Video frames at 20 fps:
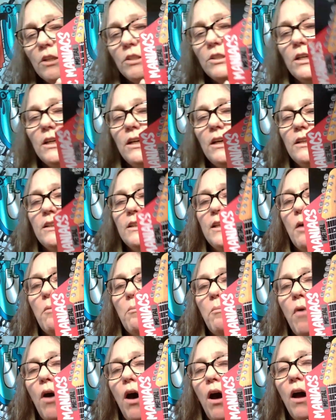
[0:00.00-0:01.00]
Check out
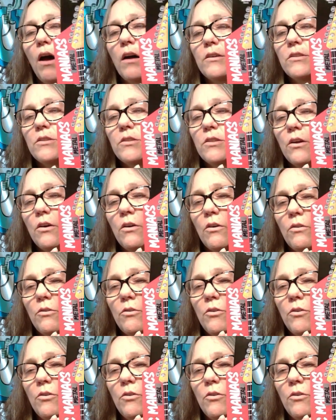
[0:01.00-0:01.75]
that box though.